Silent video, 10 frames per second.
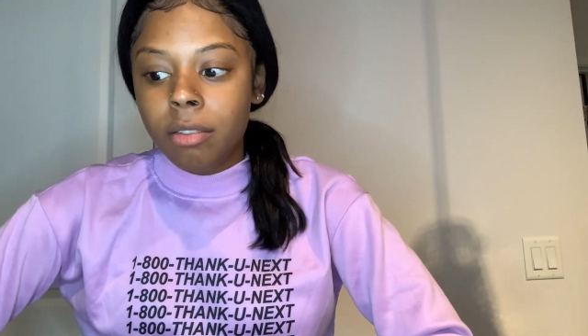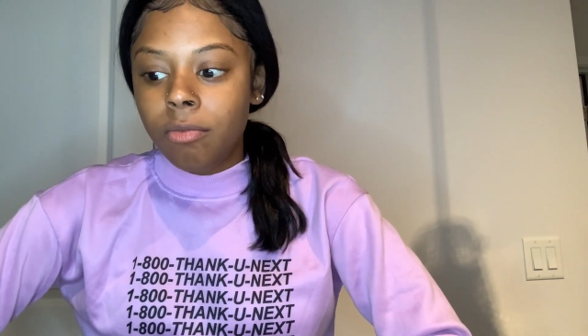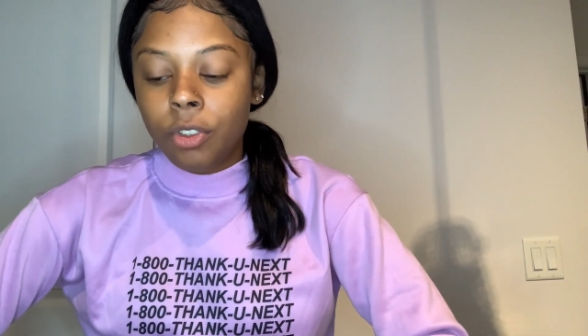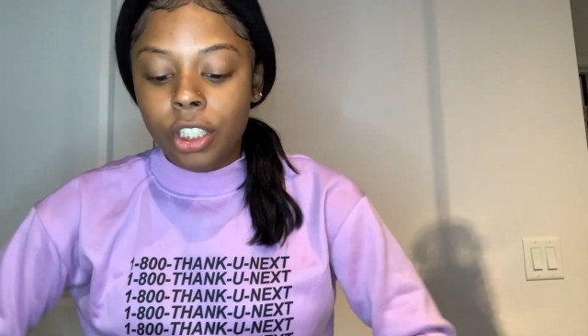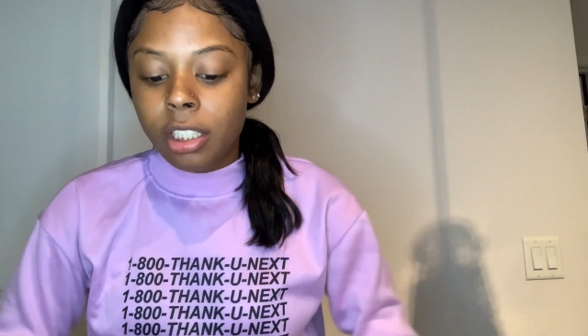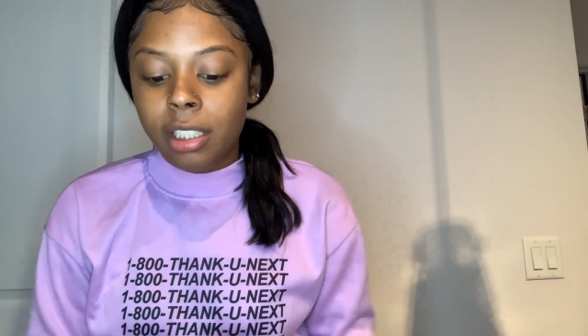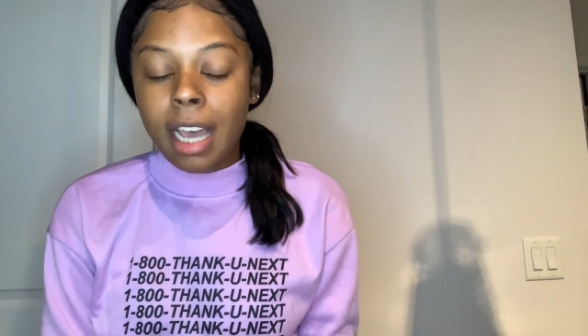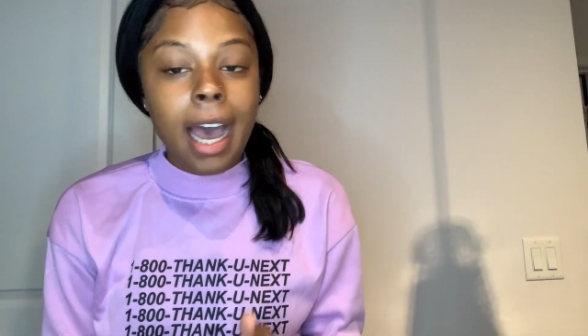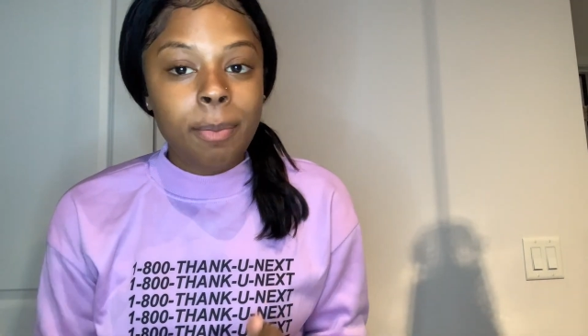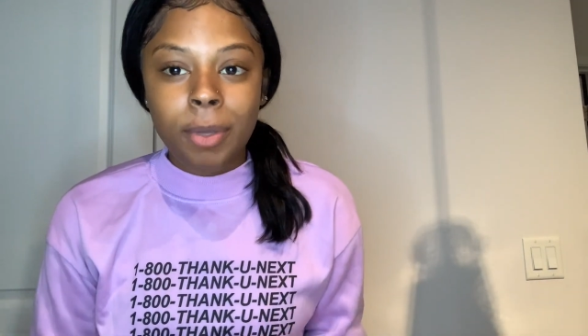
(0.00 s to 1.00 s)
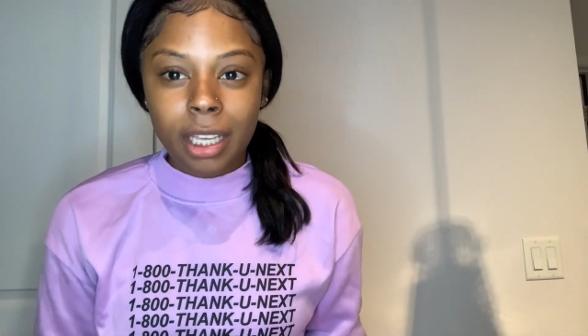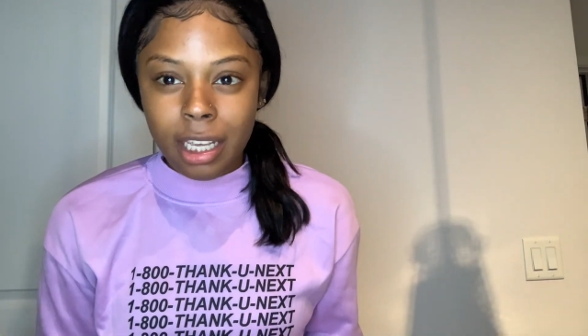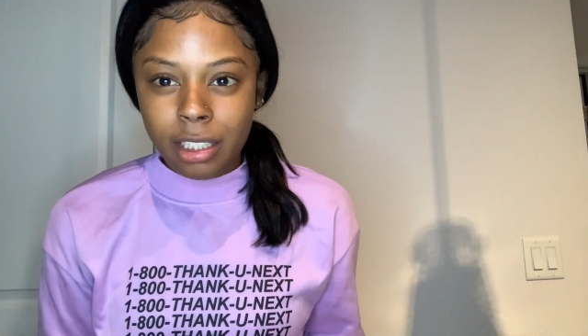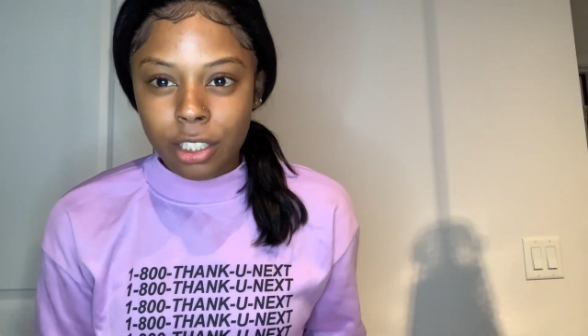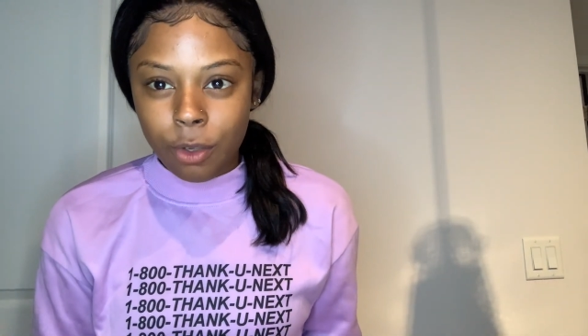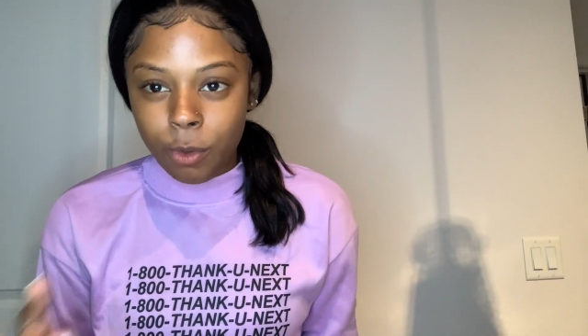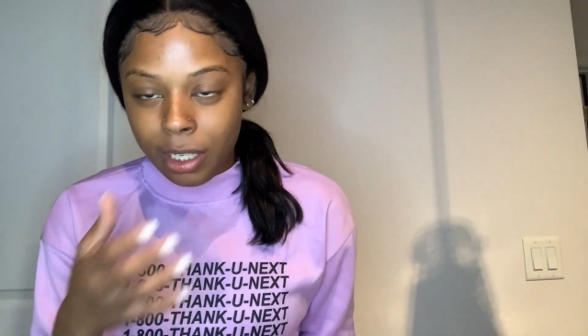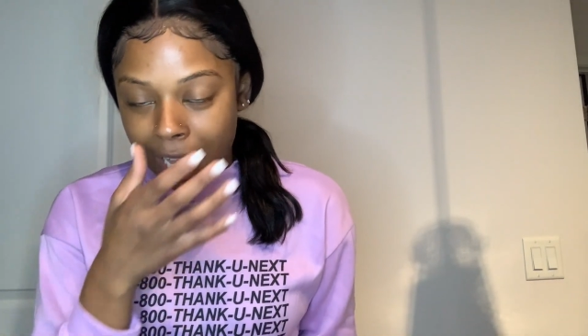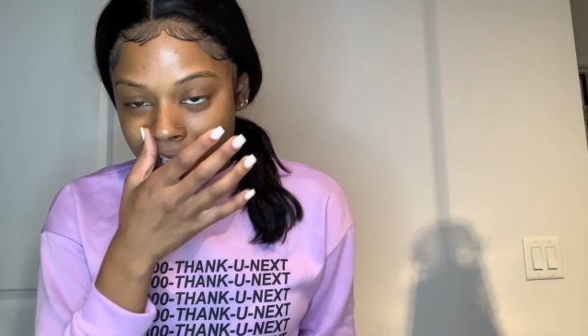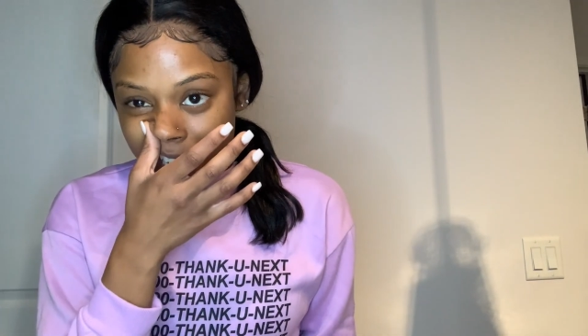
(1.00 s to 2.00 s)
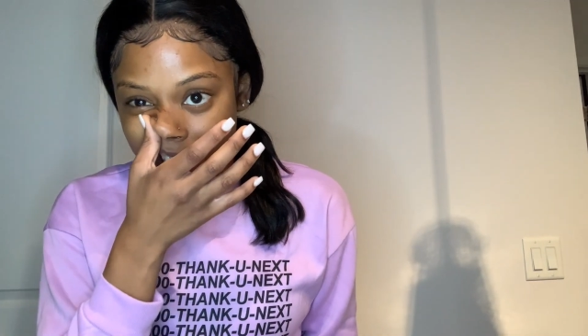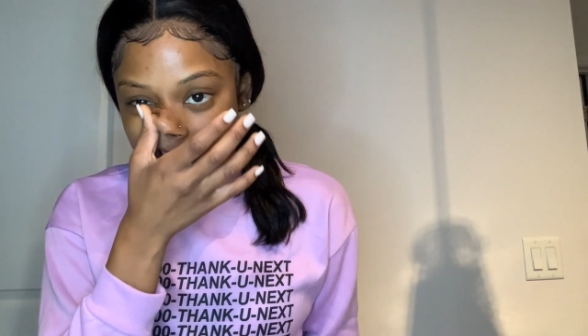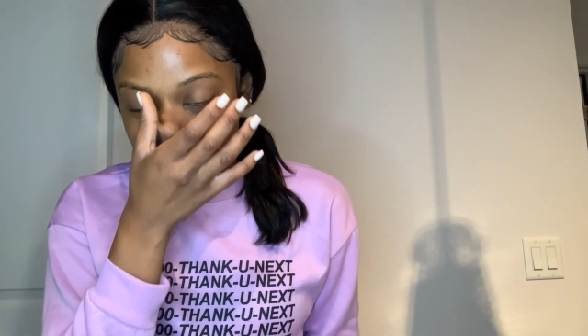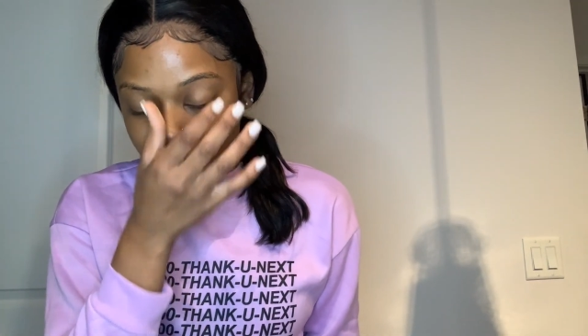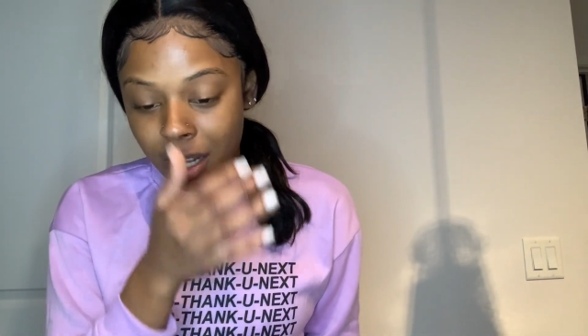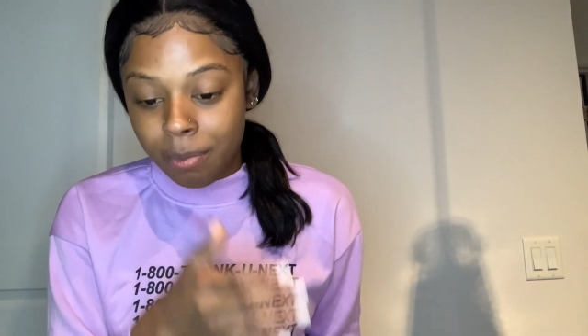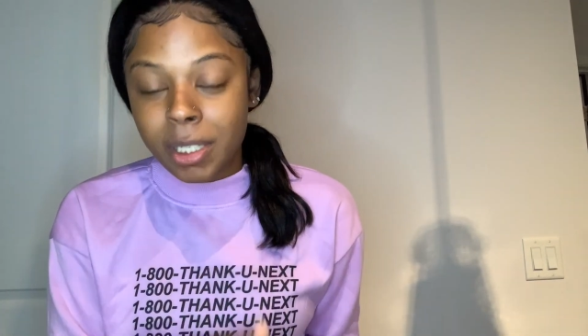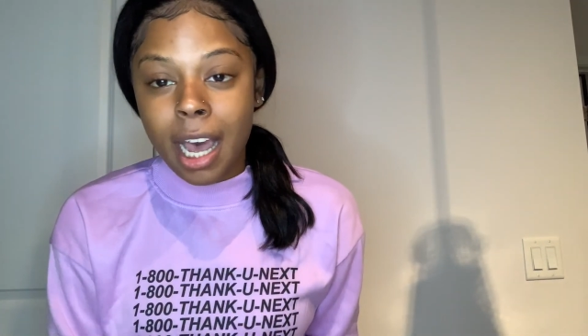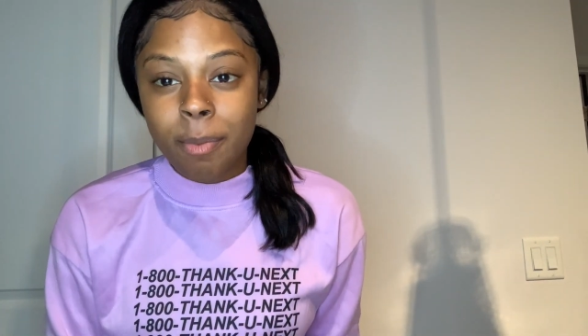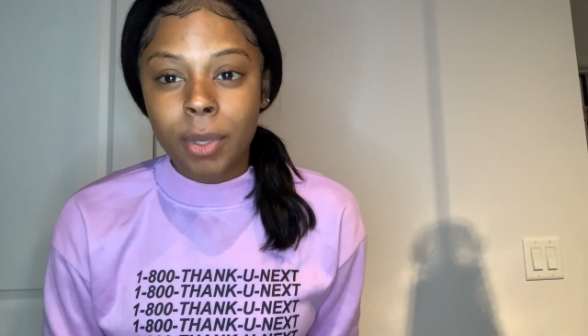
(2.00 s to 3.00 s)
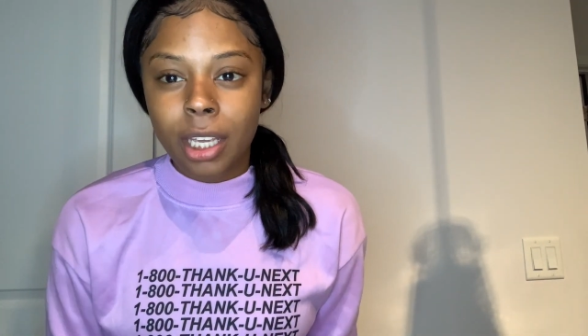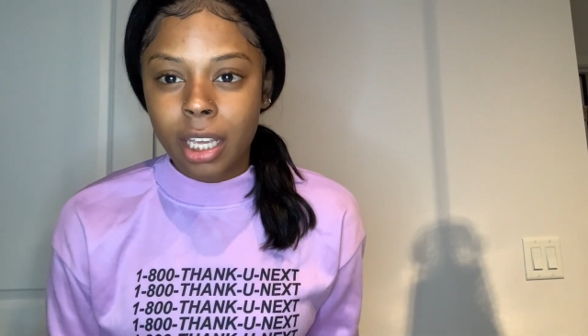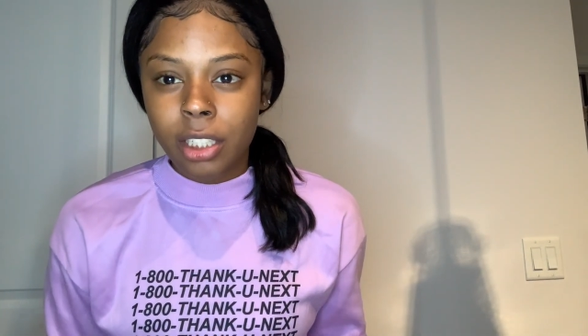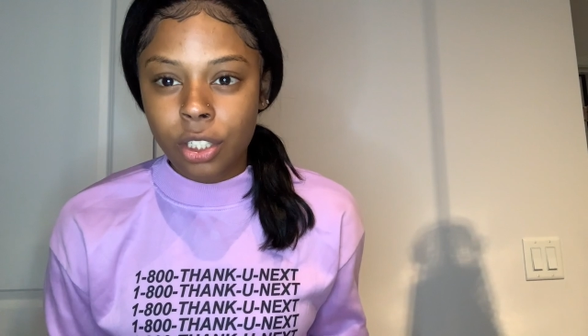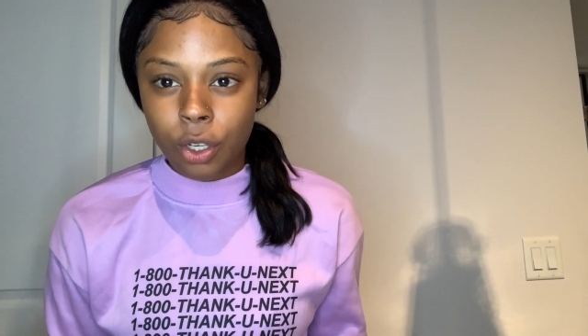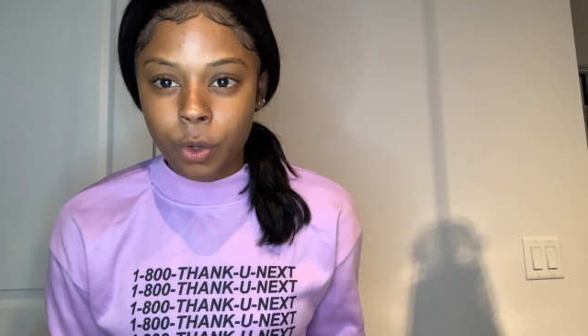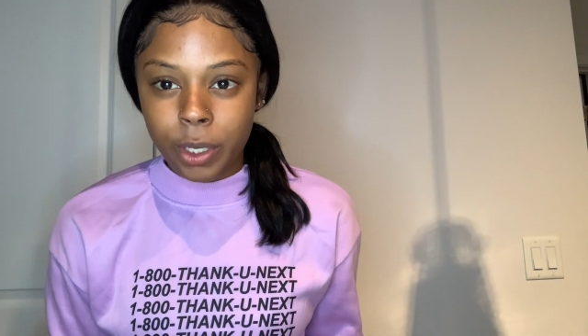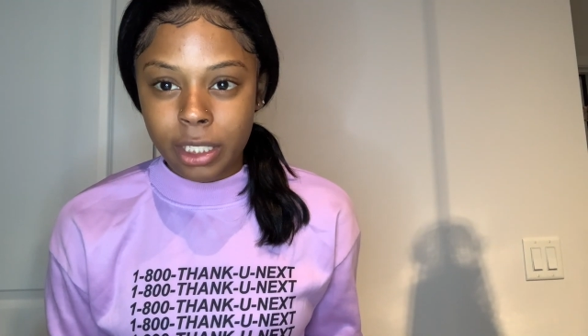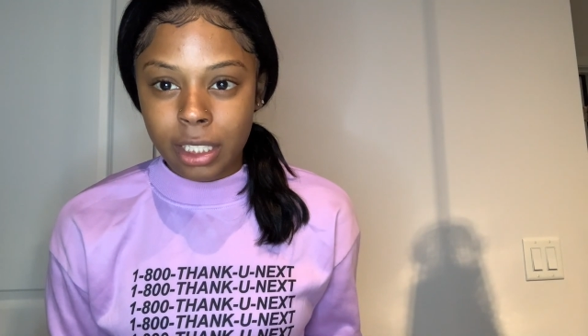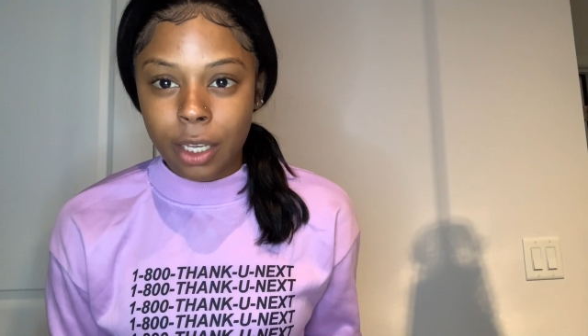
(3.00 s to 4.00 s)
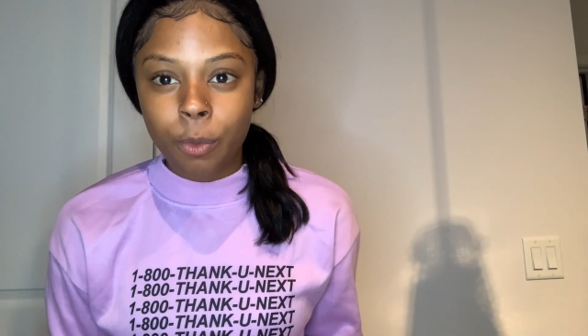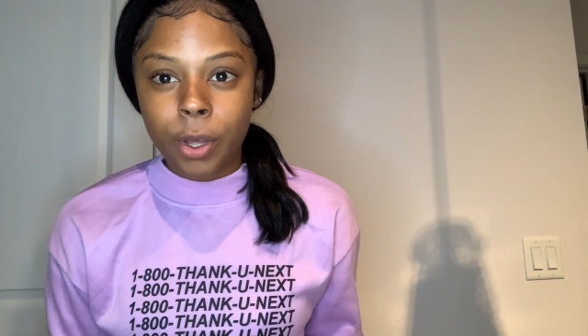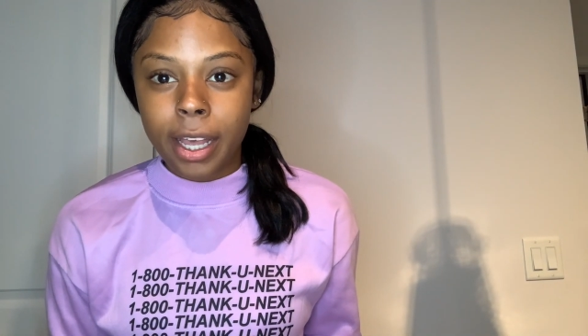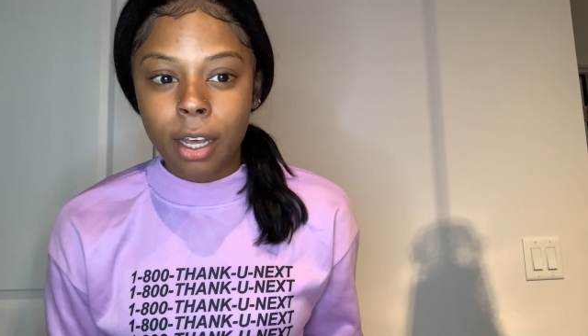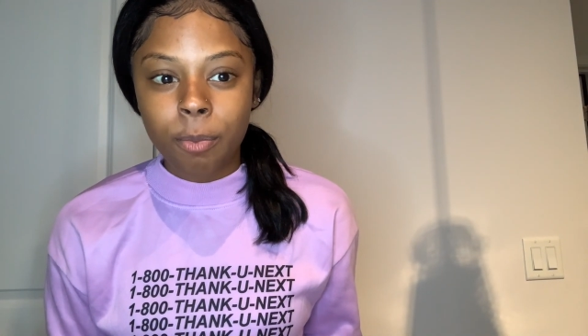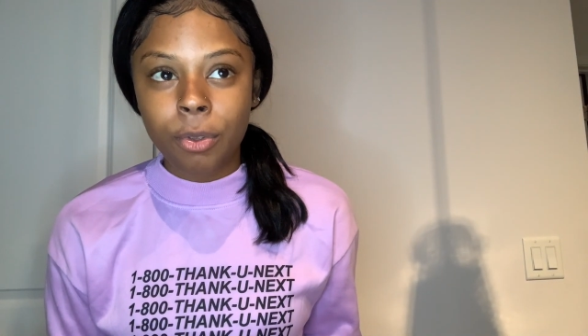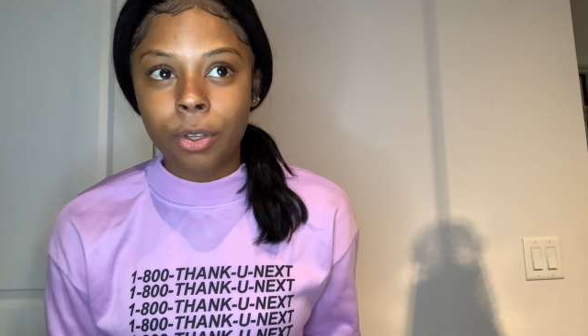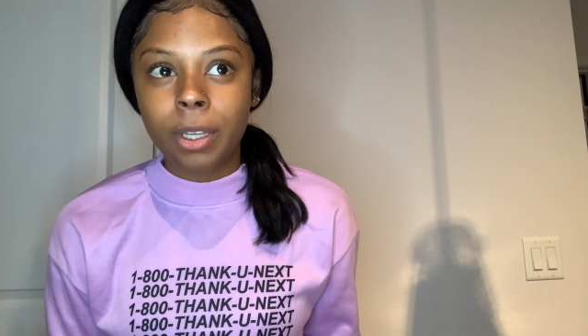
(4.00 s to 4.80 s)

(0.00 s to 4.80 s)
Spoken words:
just typing into what, like I said, typing into Quizlet will help you.